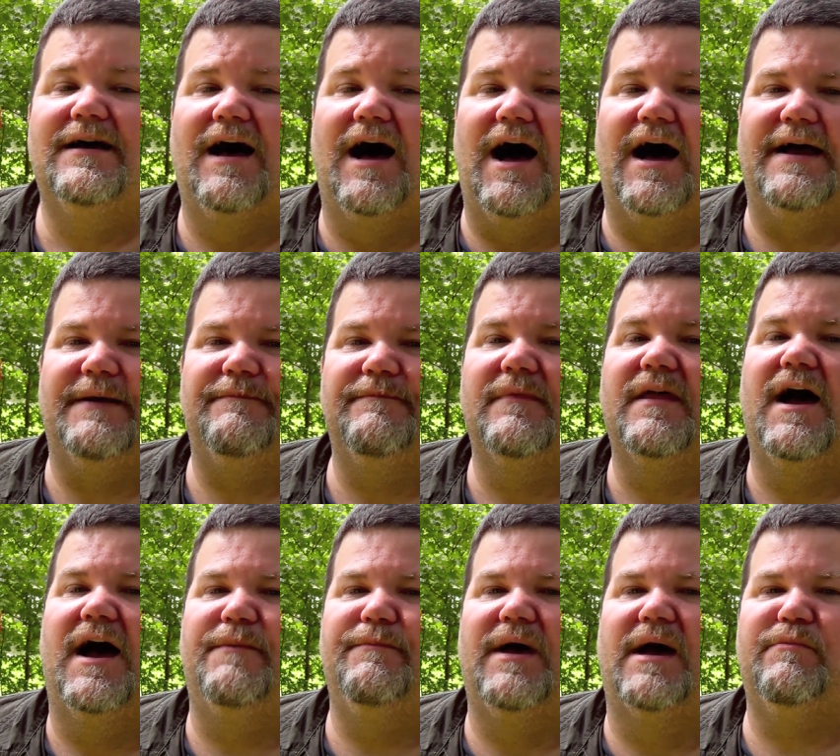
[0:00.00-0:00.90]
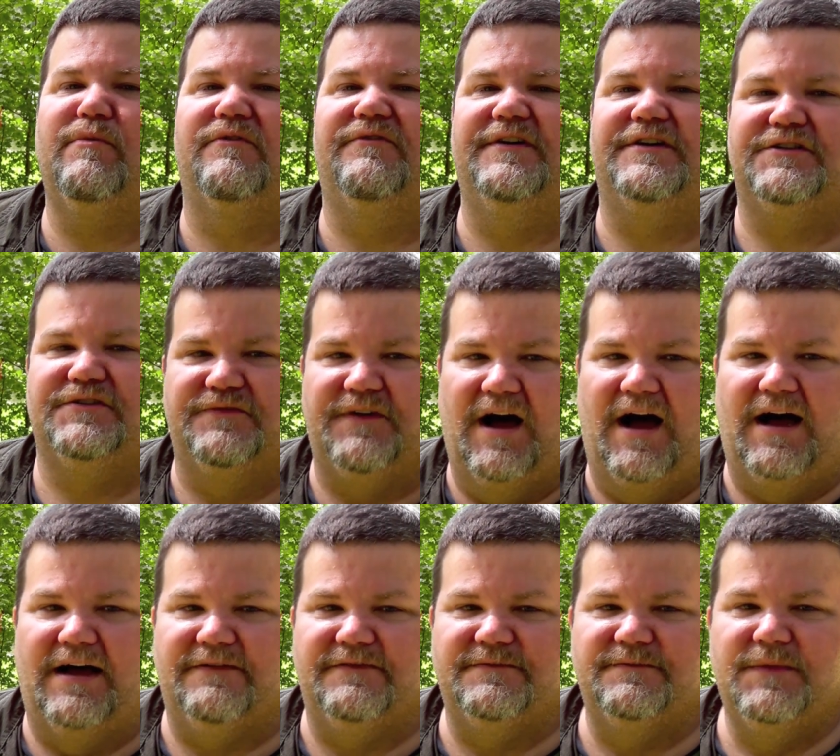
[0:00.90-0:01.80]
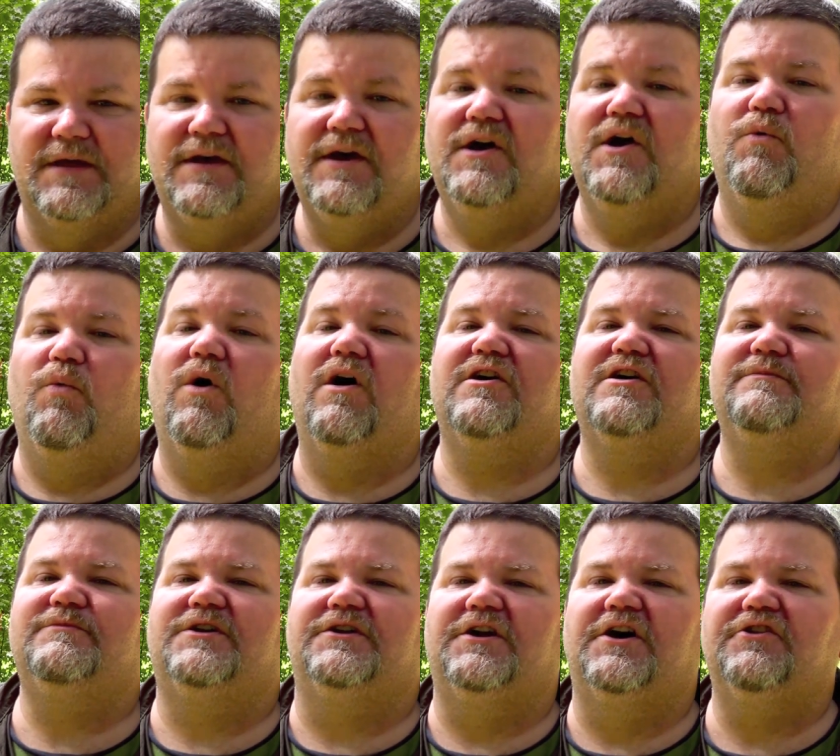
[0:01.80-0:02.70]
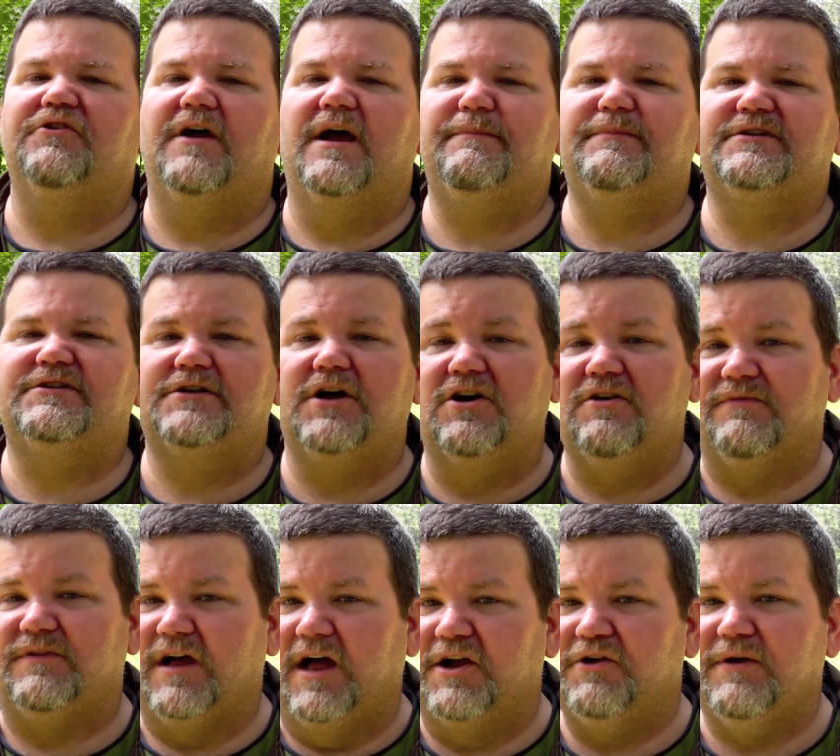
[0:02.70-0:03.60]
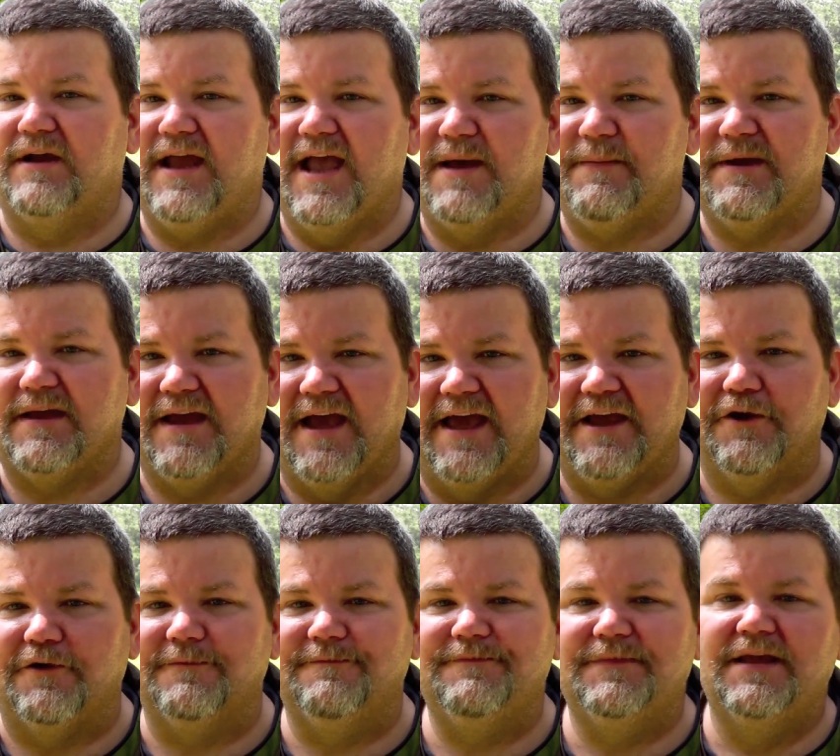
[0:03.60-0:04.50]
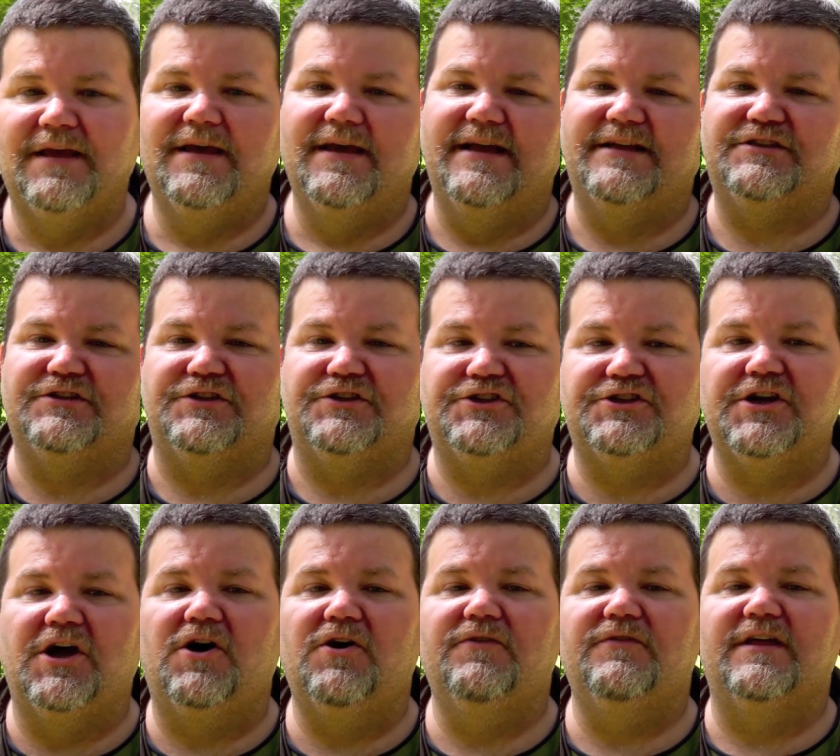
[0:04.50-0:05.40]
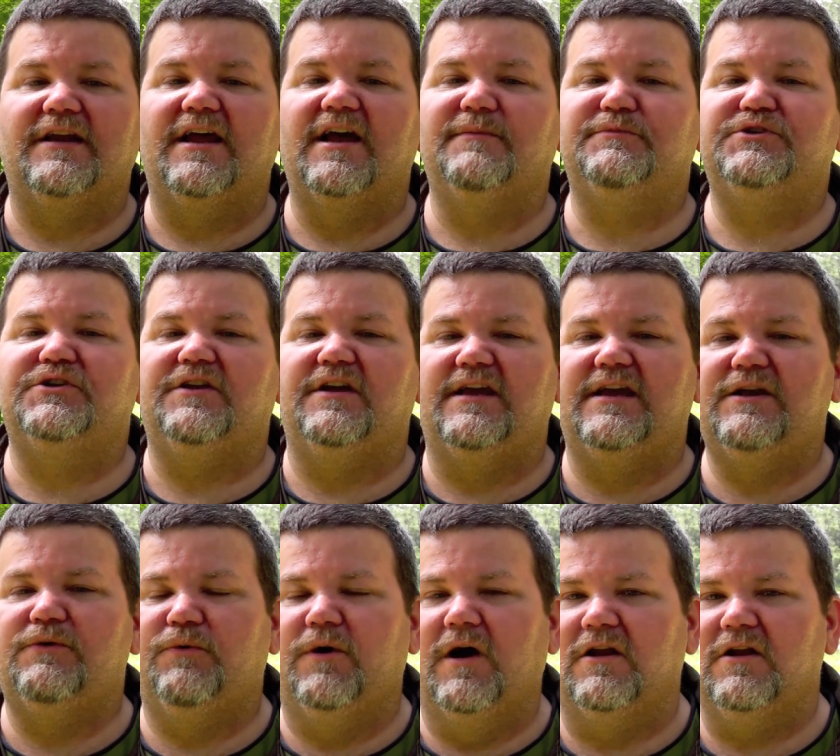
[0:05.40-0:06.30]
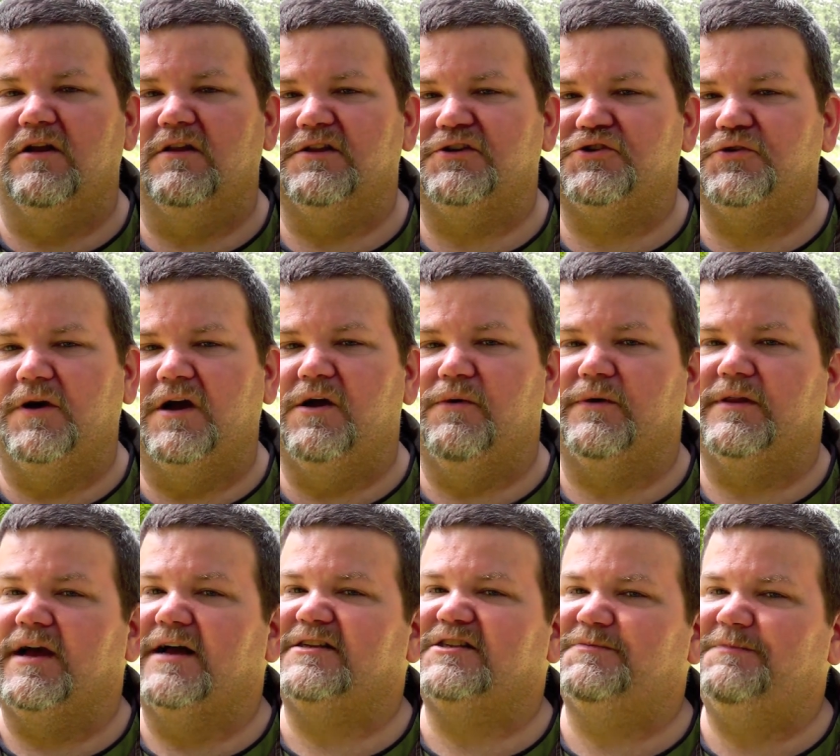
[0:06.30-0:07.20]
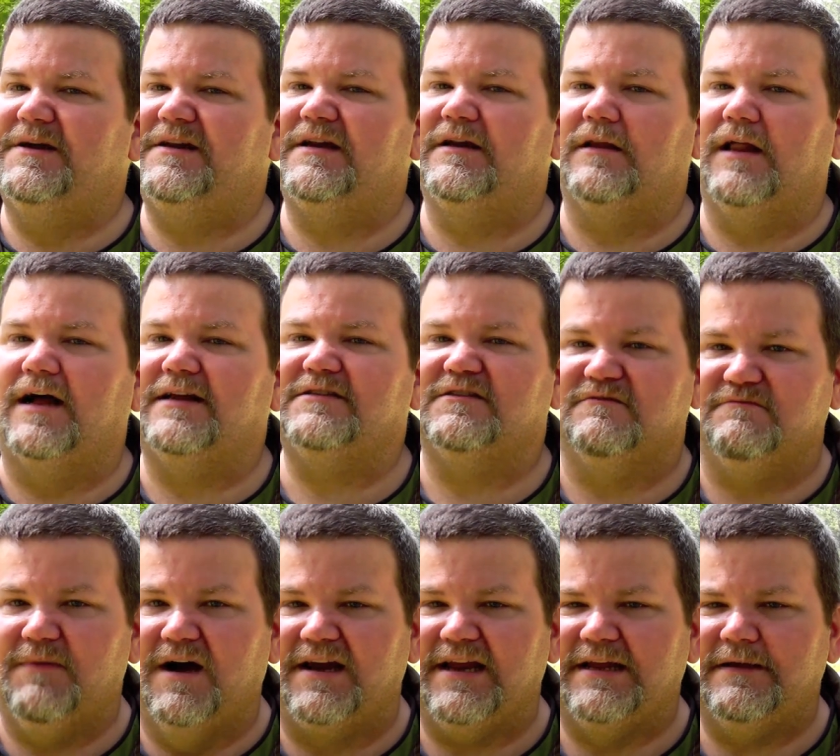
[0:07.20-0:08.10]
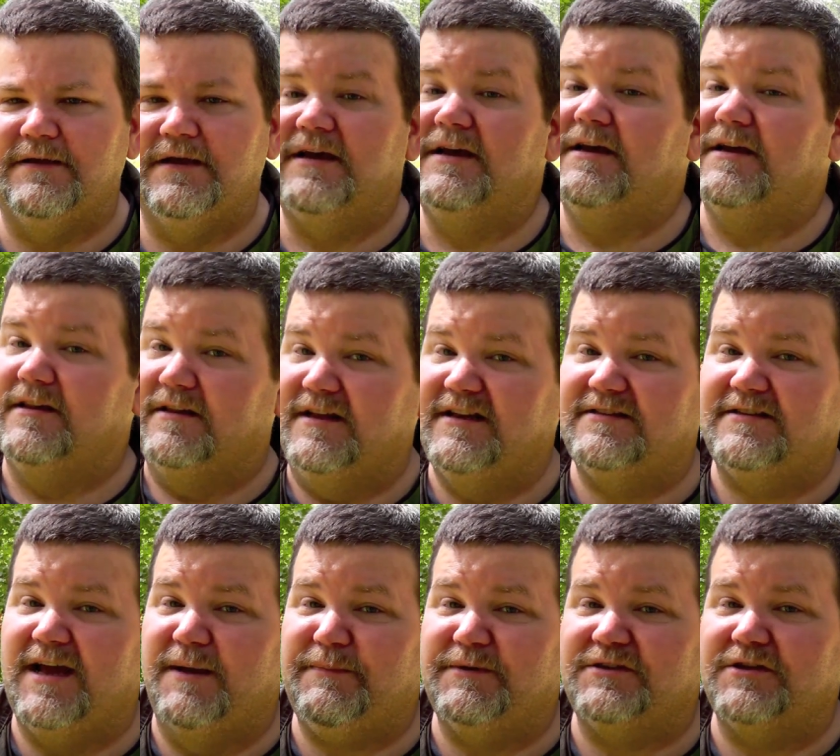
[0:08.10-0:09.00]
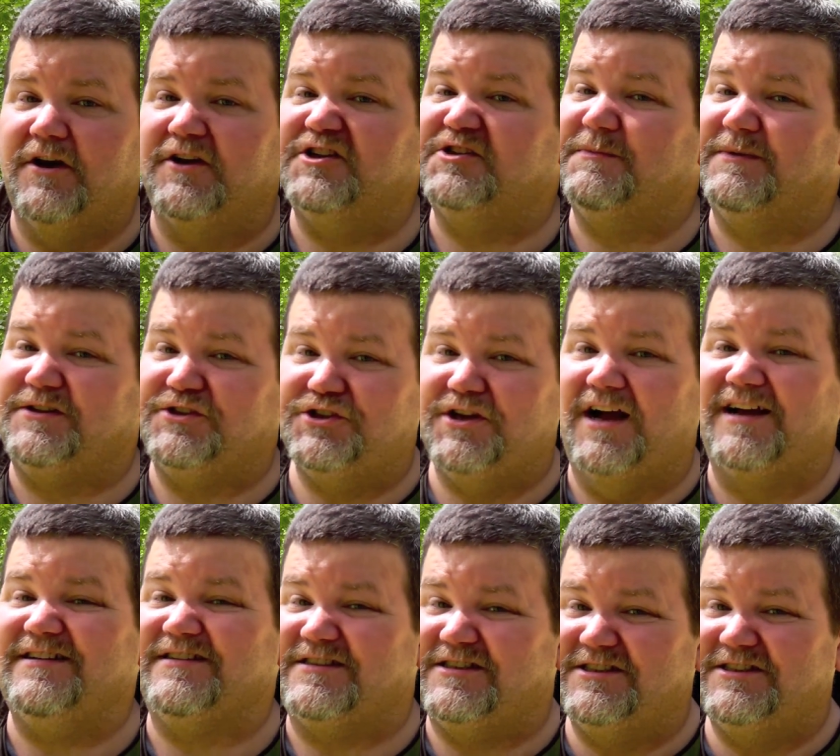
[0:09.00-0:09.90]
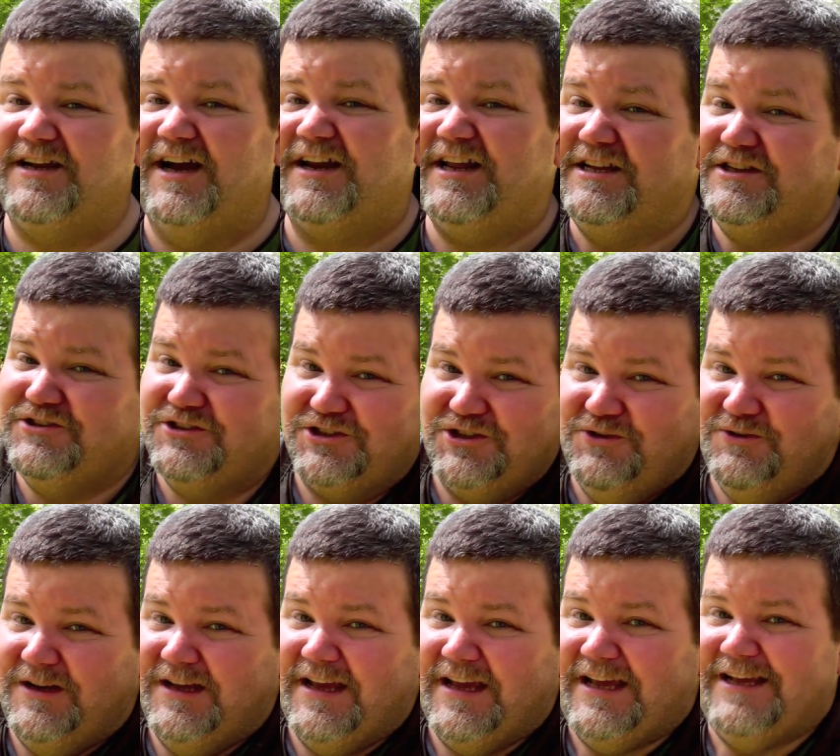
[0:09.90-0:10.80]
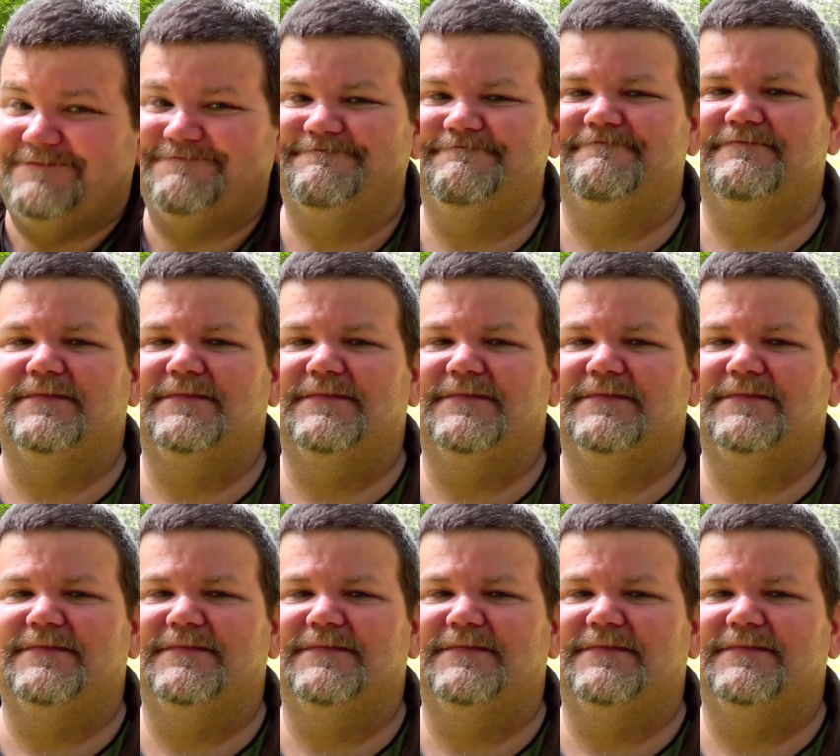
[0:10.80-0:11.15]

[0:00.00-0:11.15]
Hi, I'm Babelfish5. Welcome to another episode of the Hungry Hammock Hanger. It's the show that helps you to eat well on the trail without spending lots of money. This episode has been shot in stunning 2D.